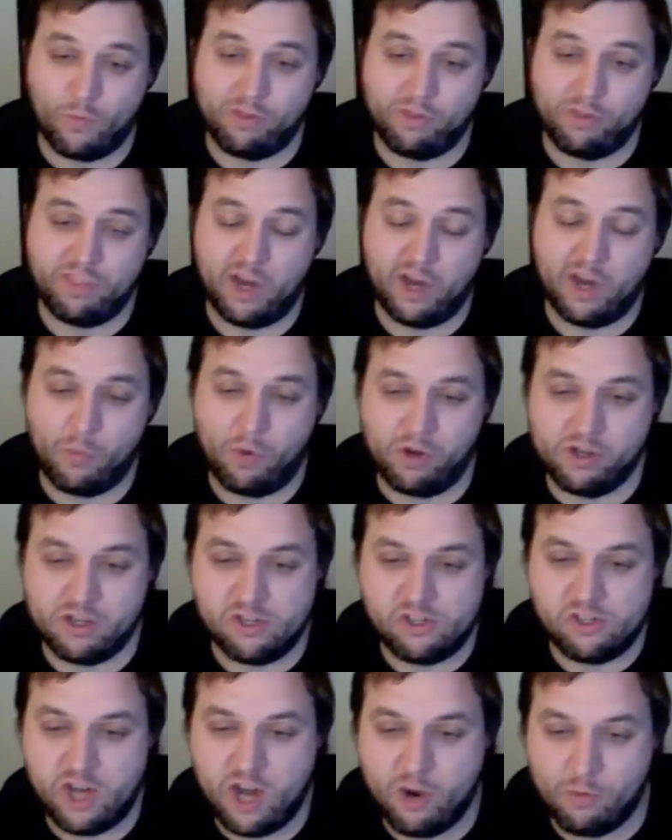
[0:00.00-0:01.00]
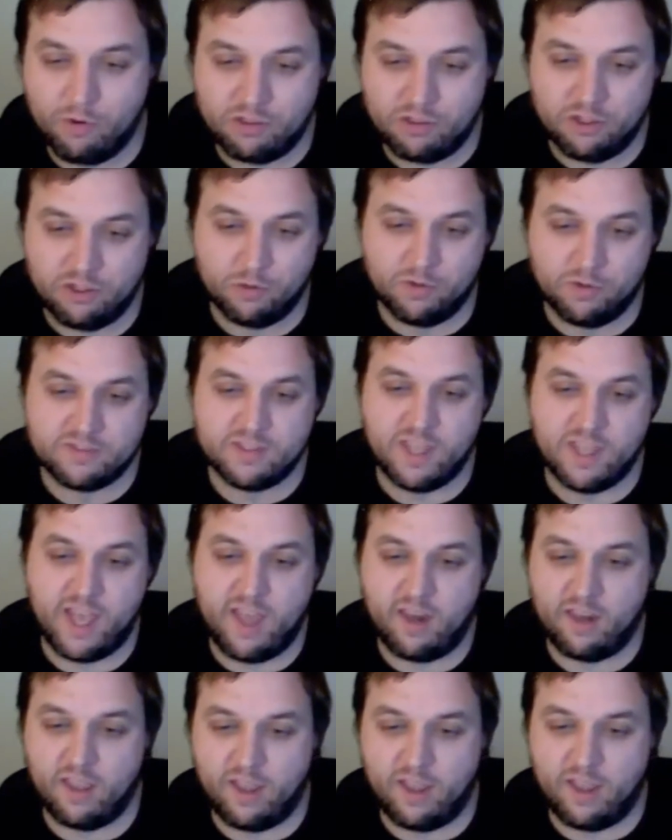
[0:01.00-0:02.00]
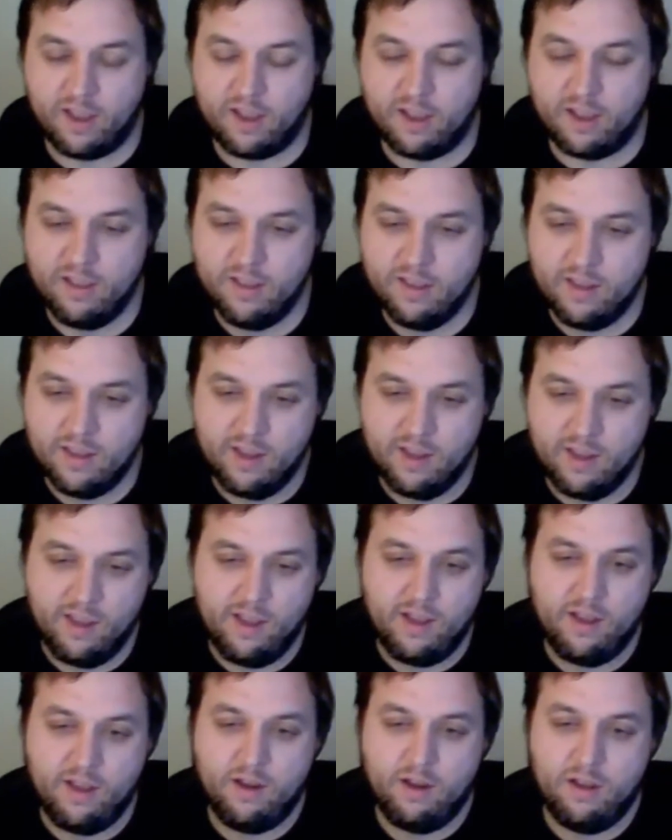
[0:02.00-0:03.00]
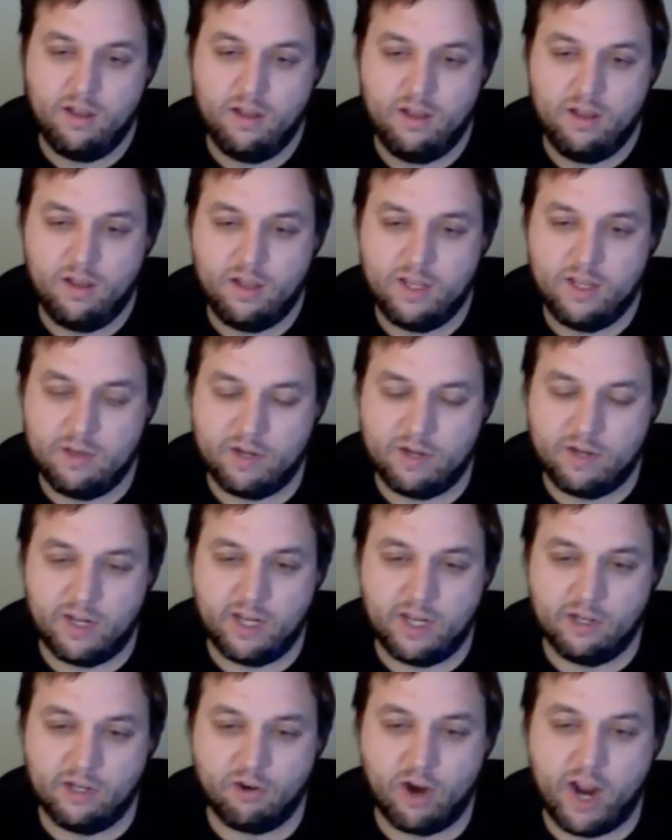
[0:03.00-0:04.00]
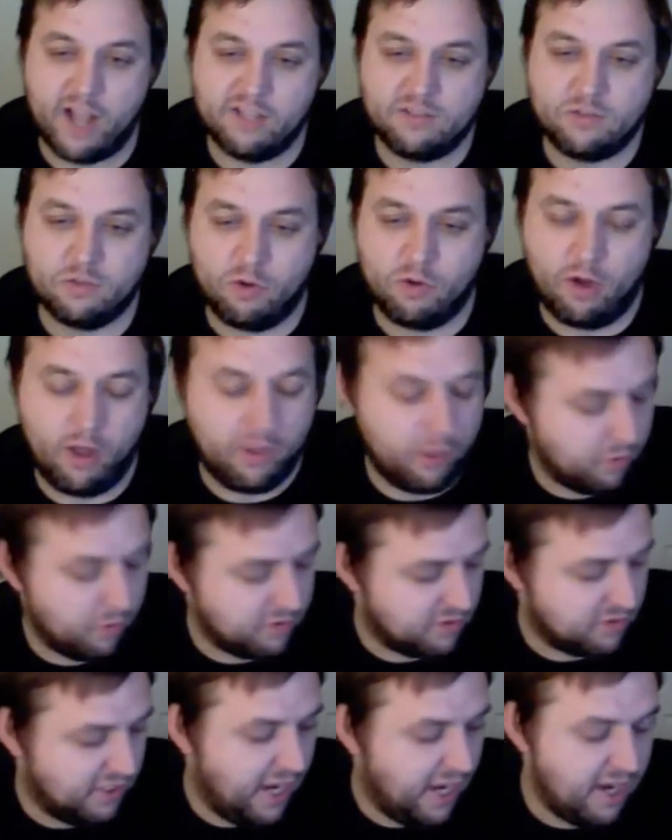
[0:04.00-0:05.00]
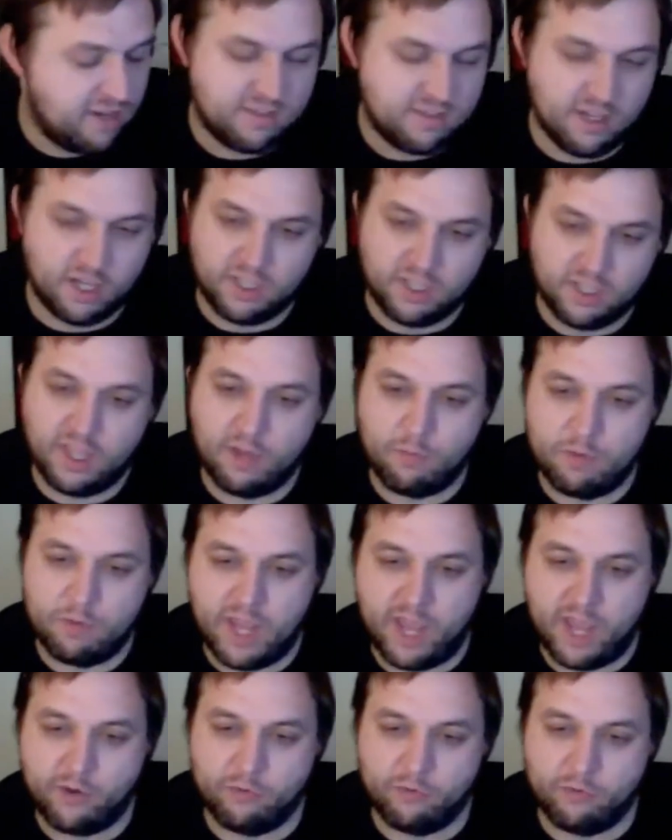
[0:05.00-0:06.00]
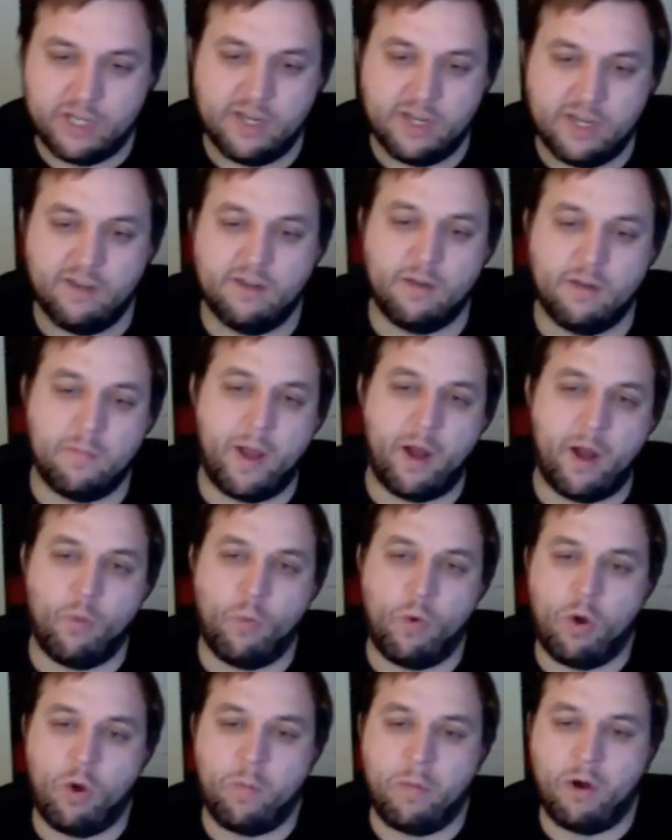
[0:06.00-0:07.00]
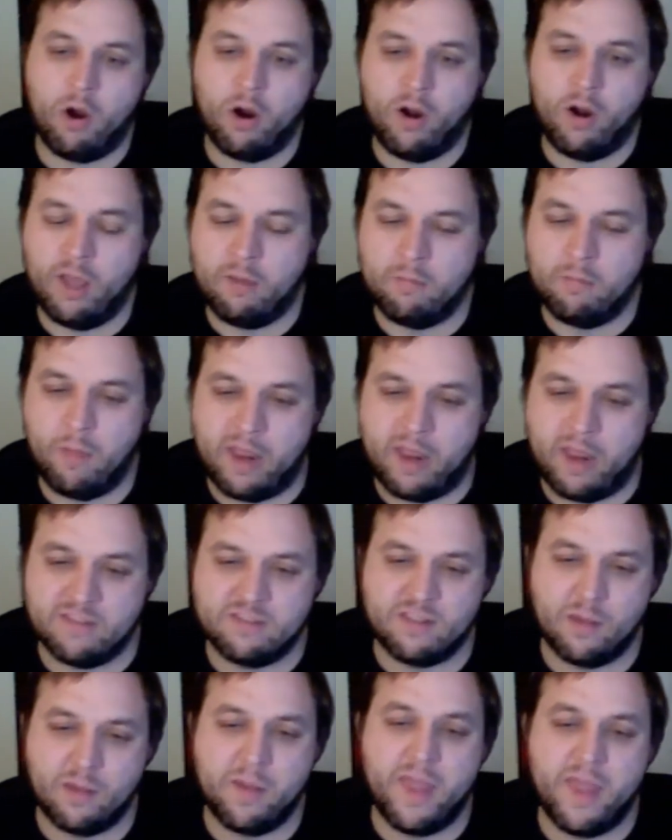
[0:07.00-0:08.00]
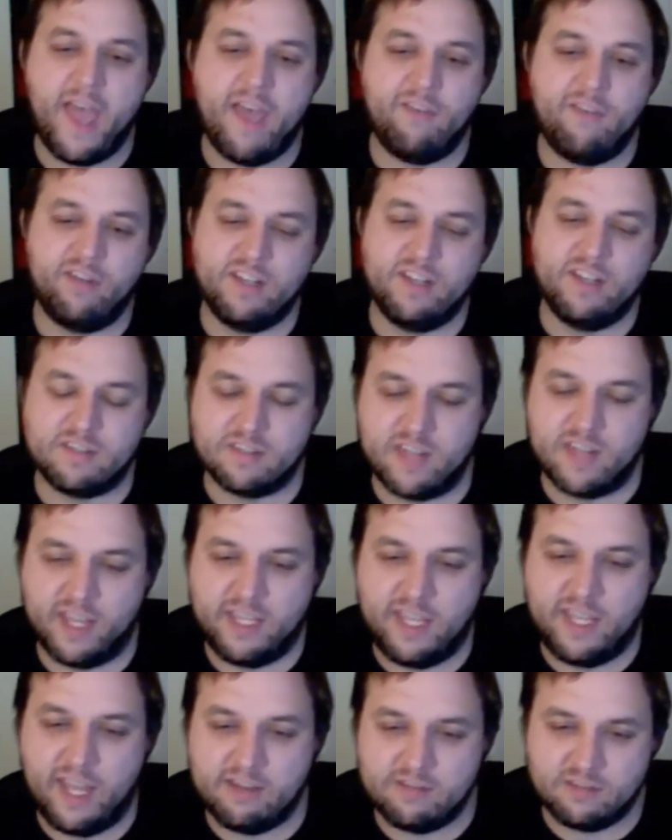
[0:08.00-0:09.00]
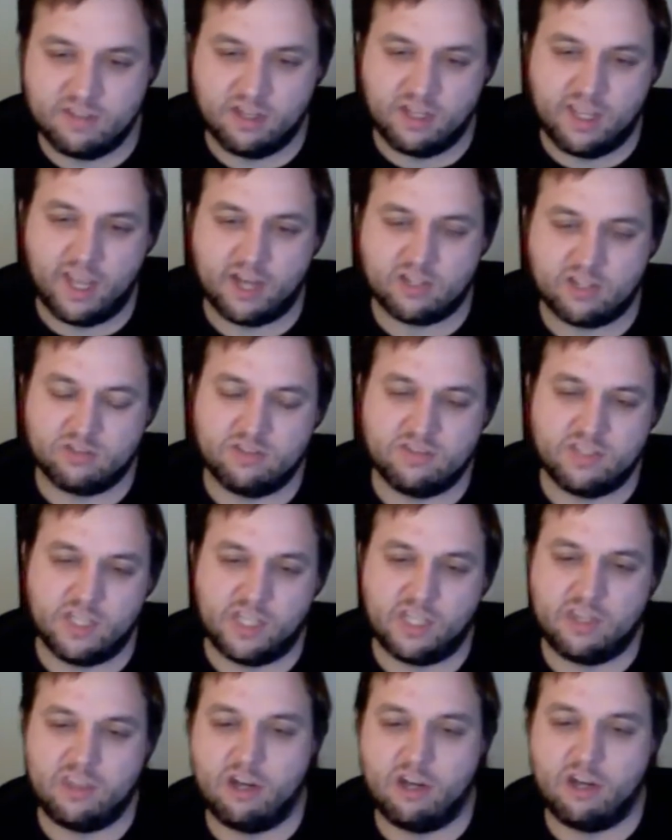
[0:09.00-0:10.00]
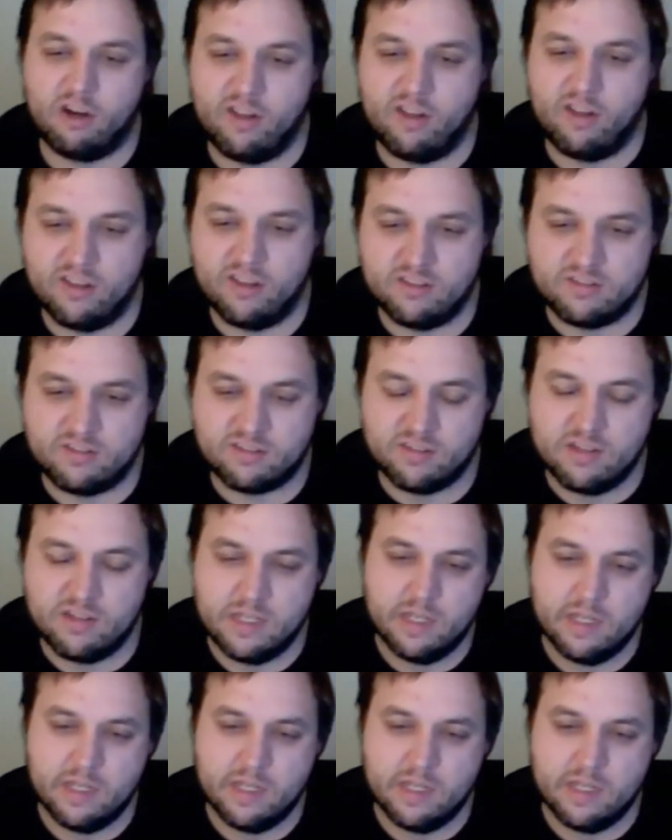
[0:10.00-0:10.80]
thing I wanted to share with you is that in grad school there was a case study that we had to read about Walmart, and some of the evidence in that case study actually said that there is